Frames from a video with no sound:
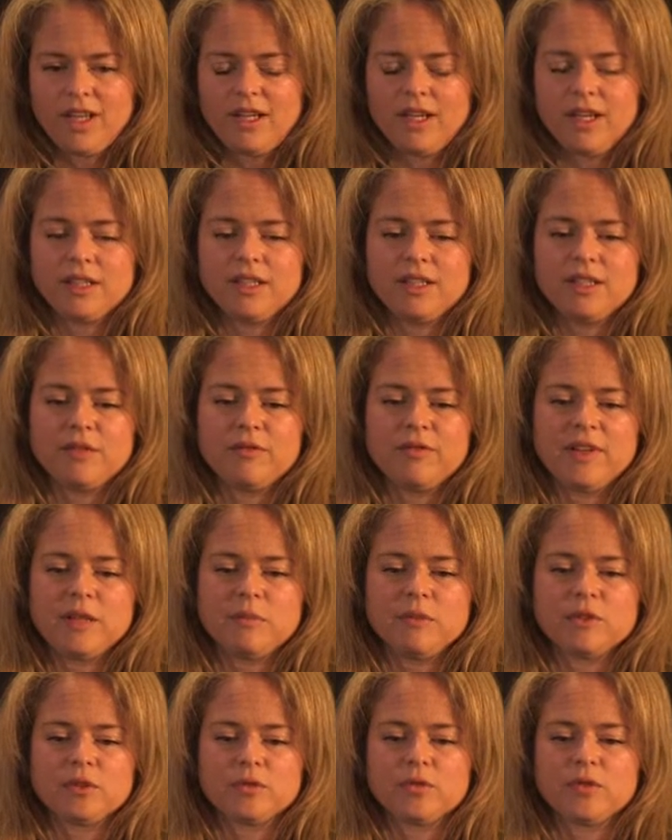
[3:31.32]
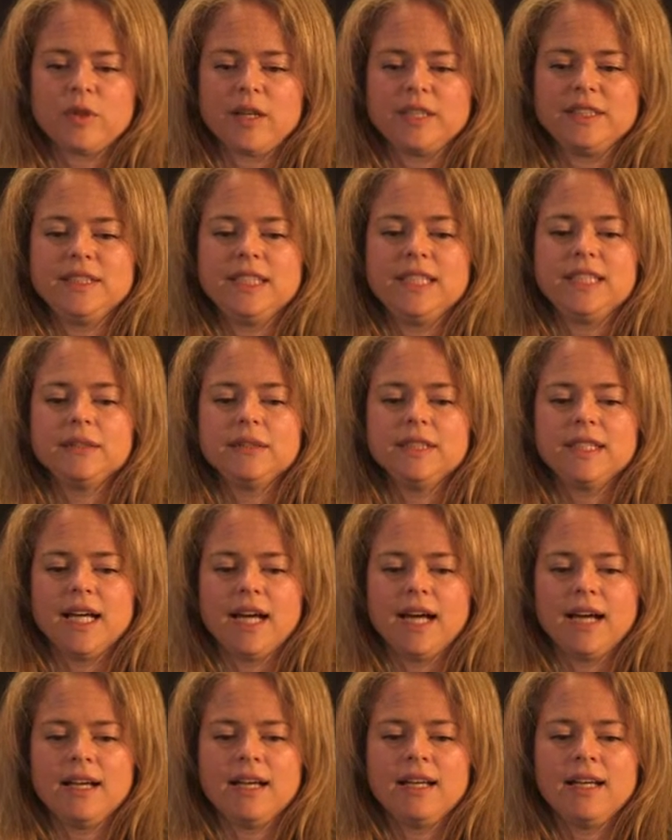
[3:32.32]
The development of
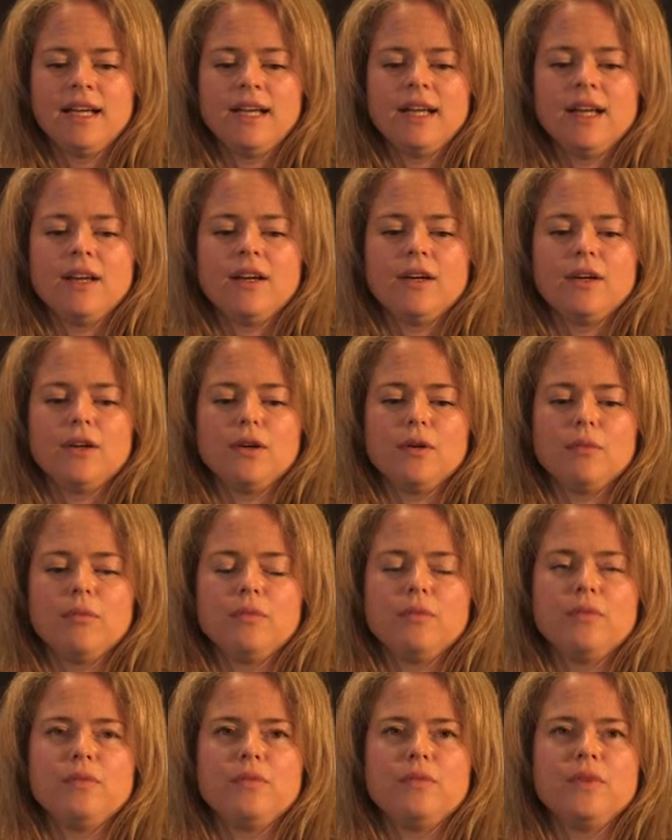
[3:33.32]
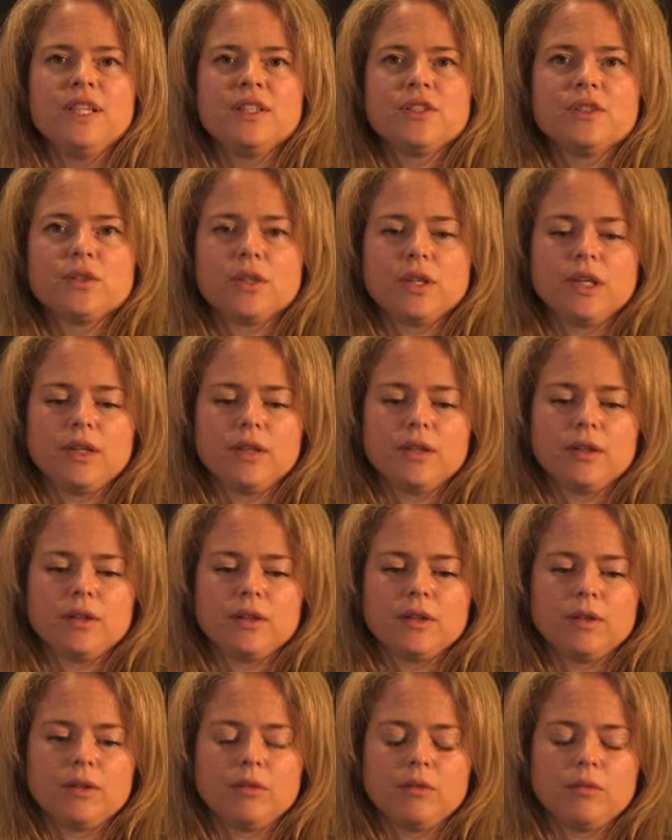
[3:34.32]
criteria, this
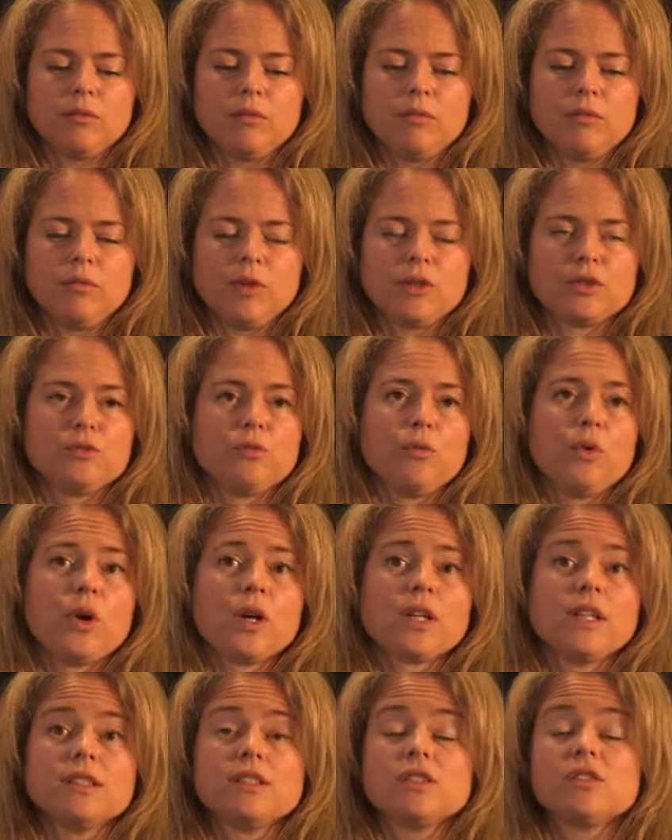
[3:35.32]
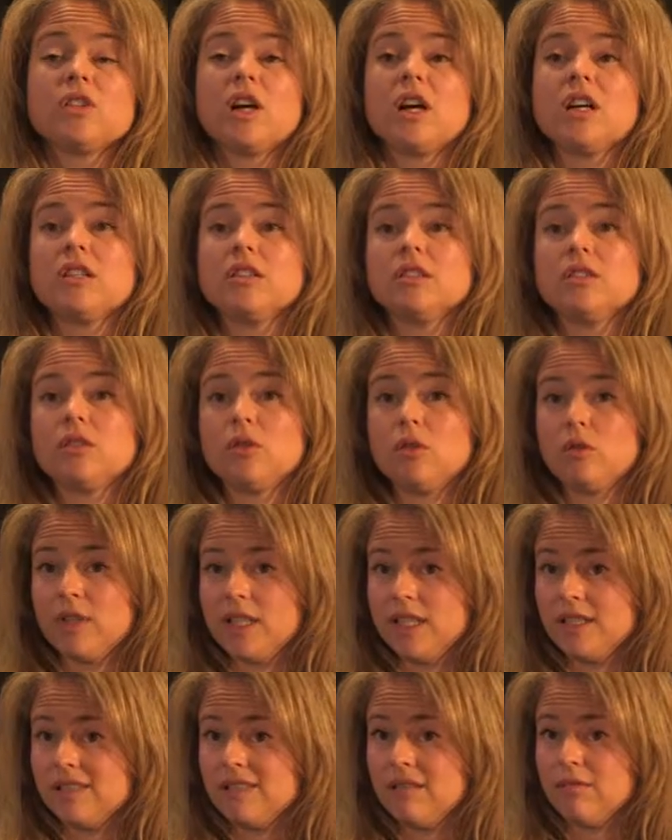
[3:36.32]
was work that started
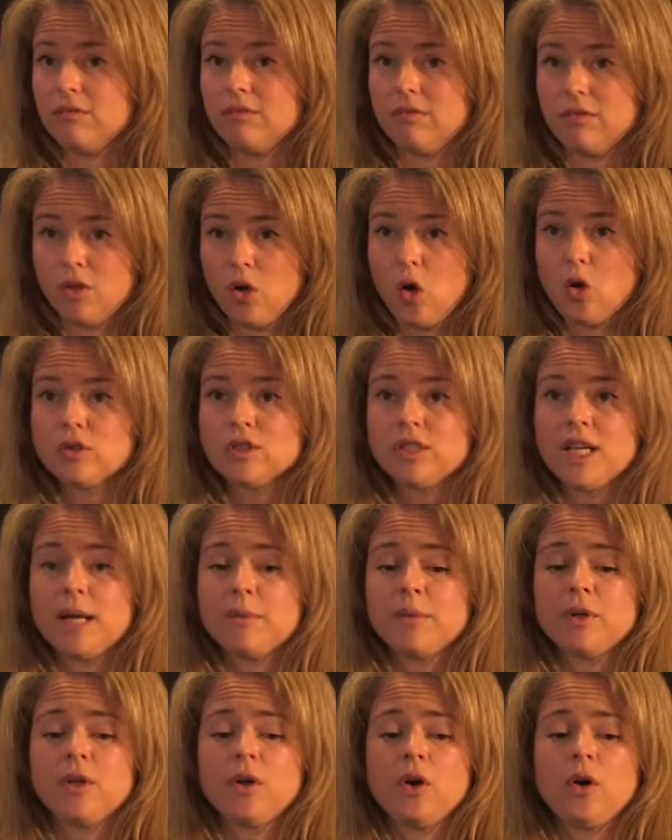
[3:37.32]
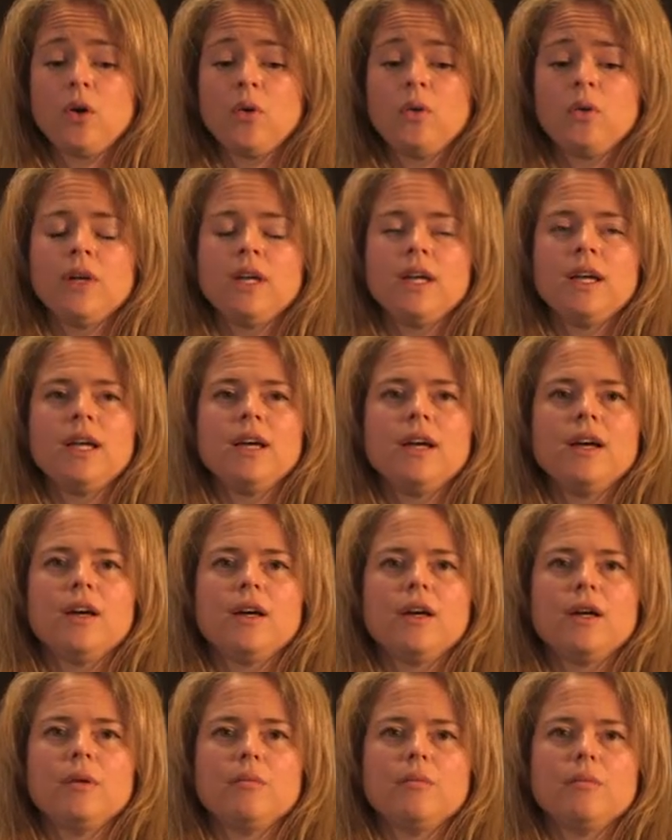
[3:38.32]
already a long time ago,
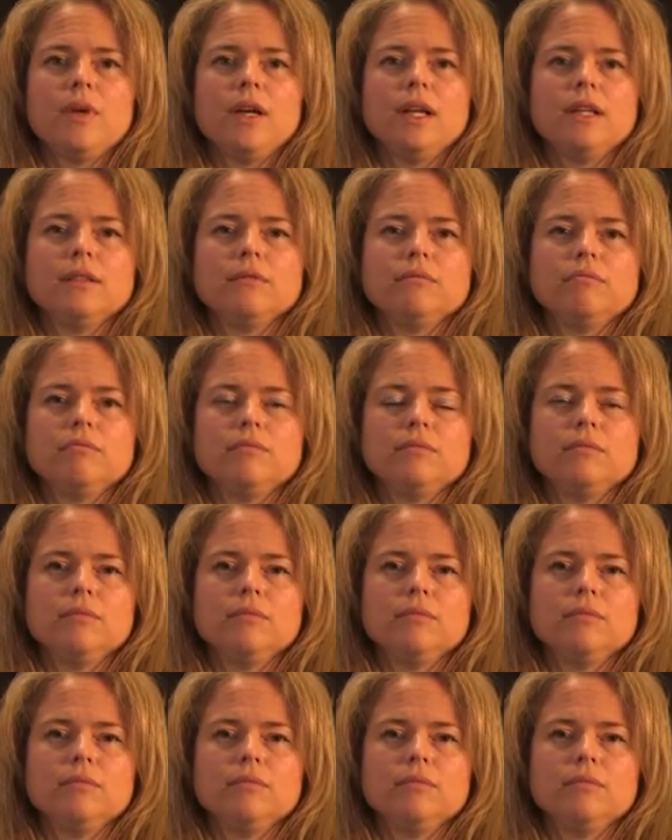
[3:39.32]
it